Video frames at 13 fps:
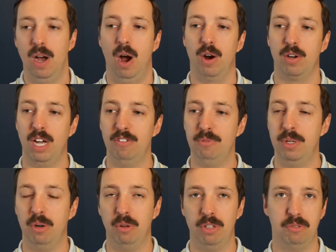our
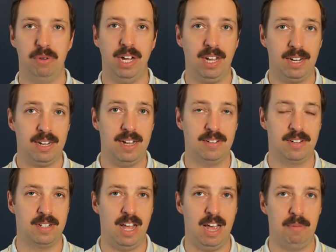government only
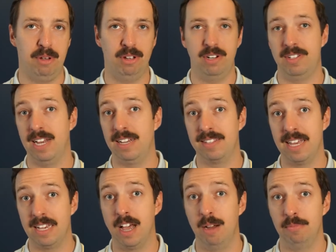recognizes liabilities as
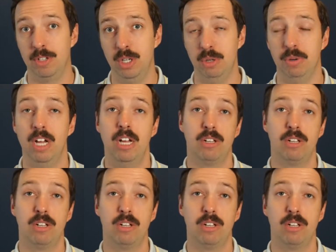they come due.